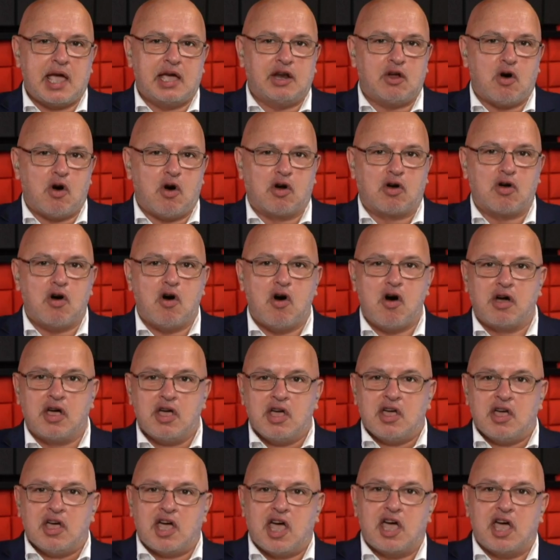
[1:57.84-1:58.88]
and Hong Kong
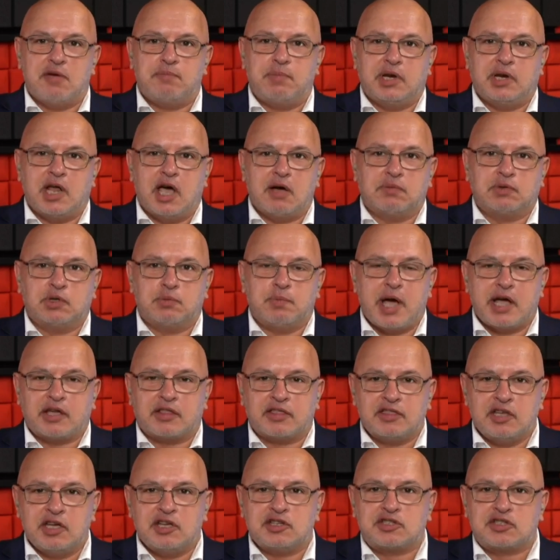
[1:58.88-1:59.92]
have been able to make
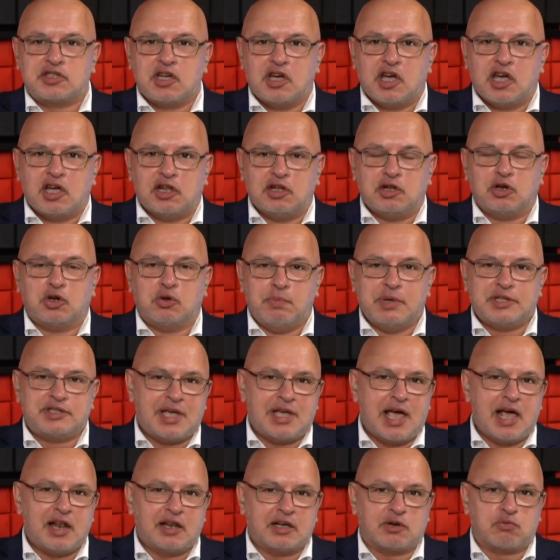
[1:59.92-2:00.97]
this little
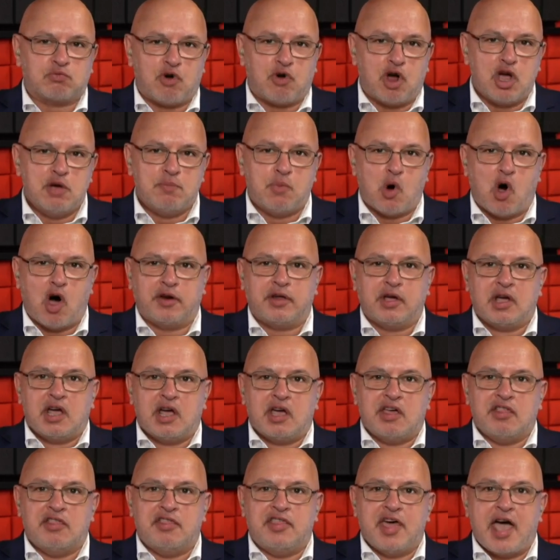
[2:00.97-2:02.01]
metallic robot
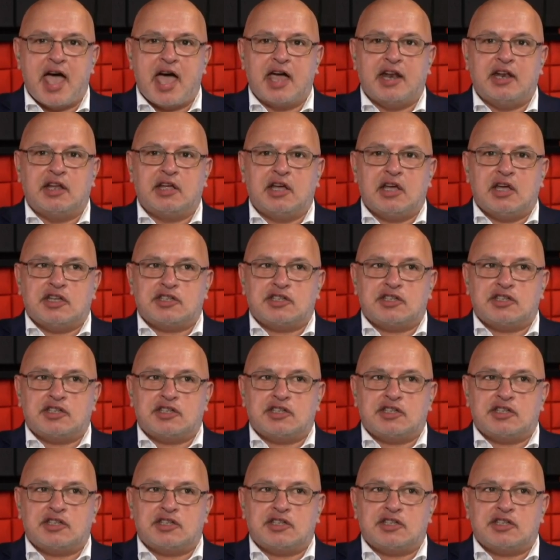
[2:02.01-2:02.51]
that